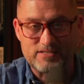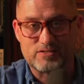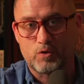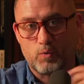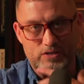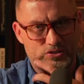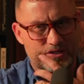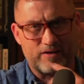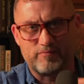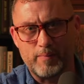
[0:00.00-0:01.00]
the question
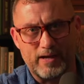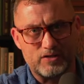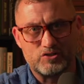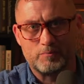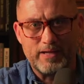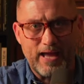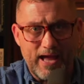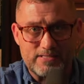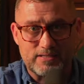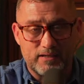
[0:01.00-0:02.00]
everybody should be
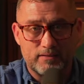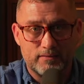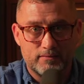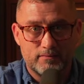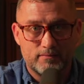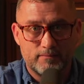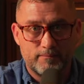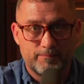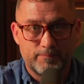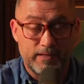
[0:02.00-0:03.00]
asking.
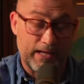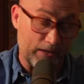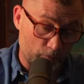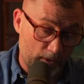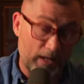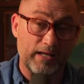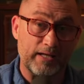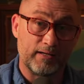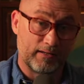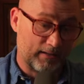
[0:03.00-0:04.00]
And really,
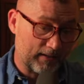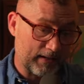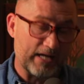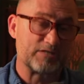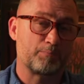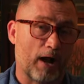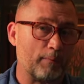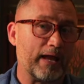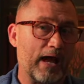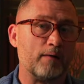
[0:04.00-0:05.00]
it's
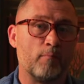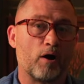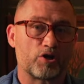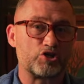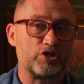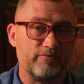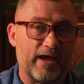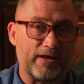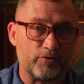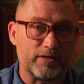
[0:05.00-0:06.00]
probably how Mark should have
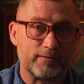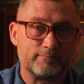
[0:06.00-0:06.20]
handled it.